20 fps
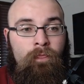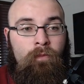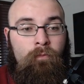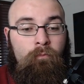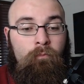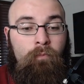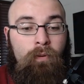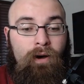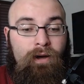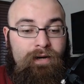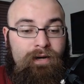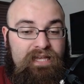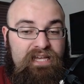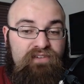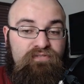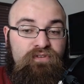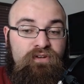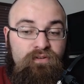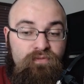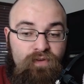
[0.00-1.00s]
But
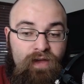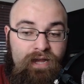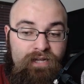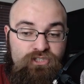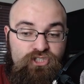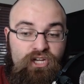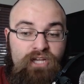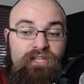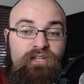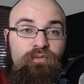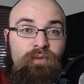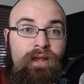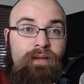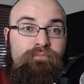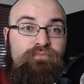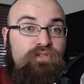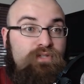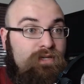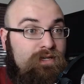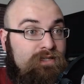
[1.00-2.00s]
if, in fact, Jalen
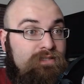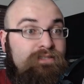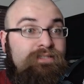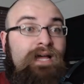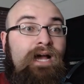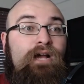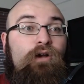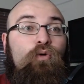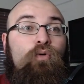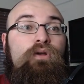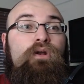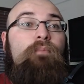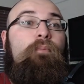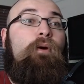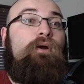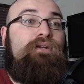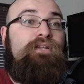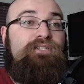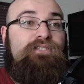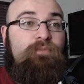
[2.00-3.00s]
Ramsey is not going to
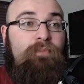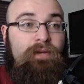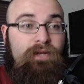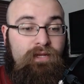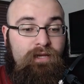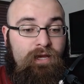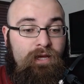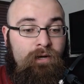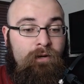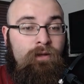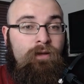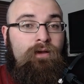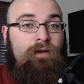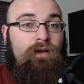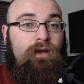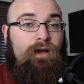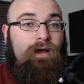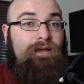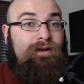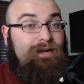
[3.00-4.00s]
participate again,
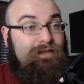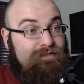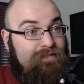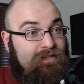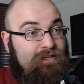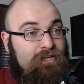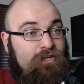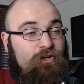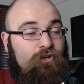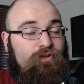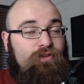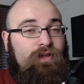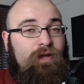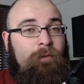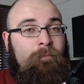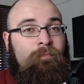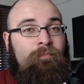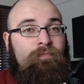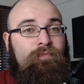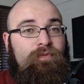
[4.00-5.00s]
and I did hear
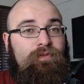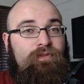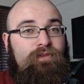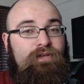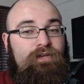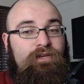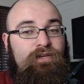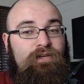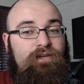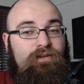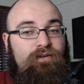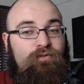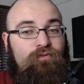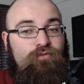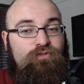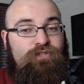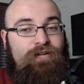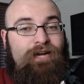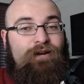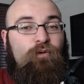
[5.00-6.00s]
that the
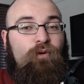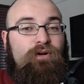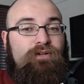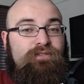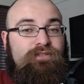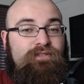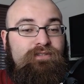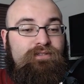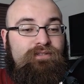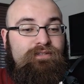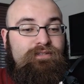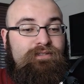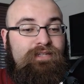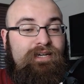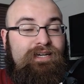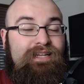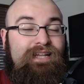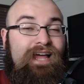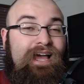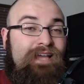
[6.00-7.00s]
Jaguars
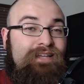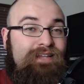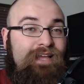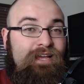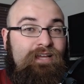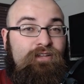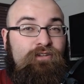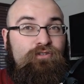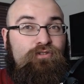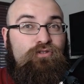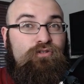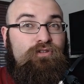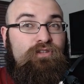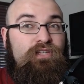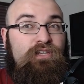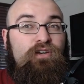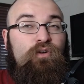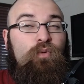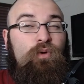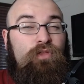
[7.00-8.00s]
declined a
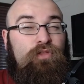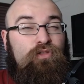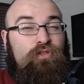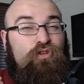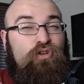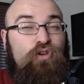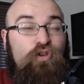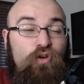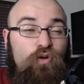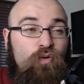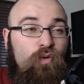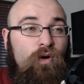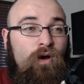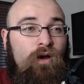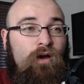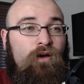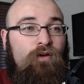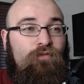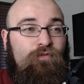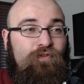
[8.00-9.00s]
deal with two
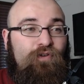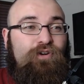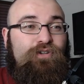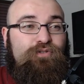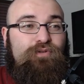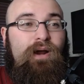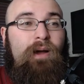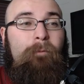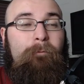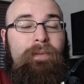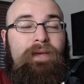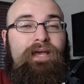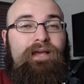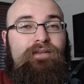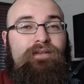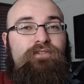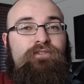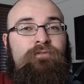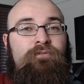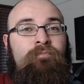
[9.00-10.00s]
first-round
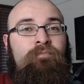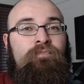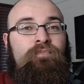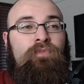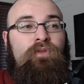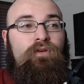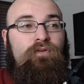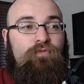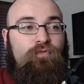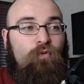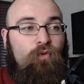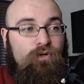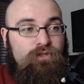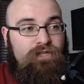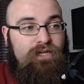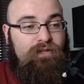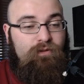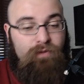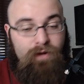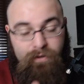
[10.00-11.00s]
picks for
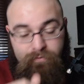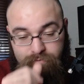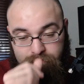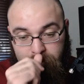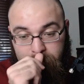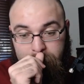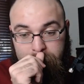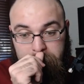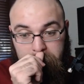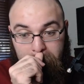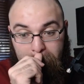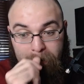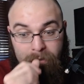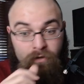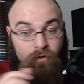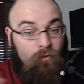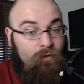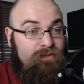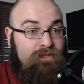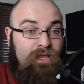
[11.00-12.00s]
Jalen Ramsey. So I
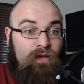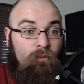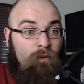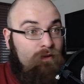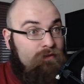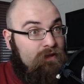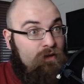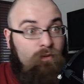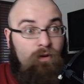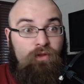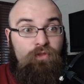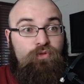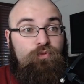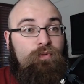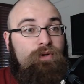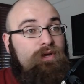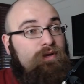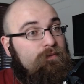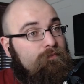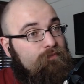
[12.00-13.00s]
don't know what they want. They want
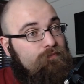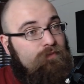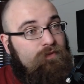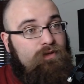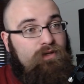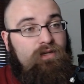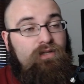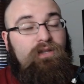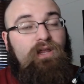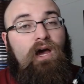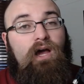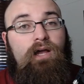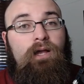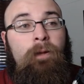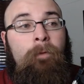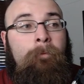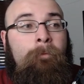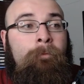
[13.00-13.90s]
three? Good luck.